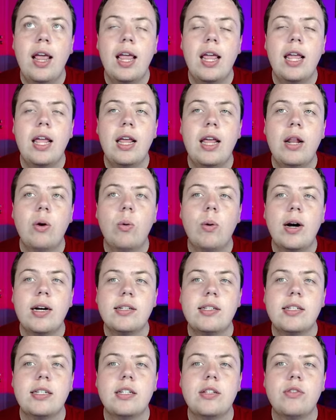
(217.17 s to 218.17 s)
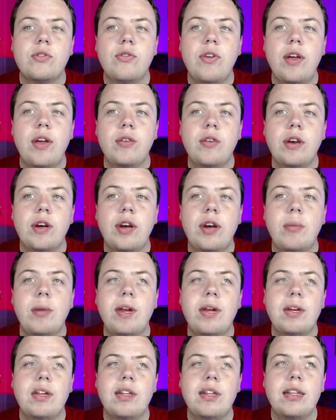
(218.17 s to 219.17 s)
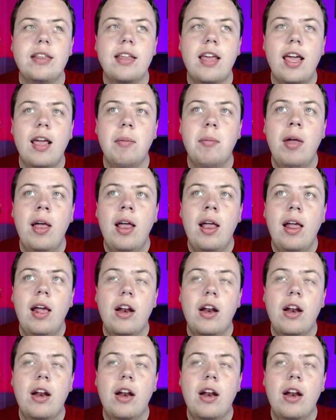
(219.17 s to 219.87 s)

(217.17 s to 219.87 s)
in Washington's favor coming into this game.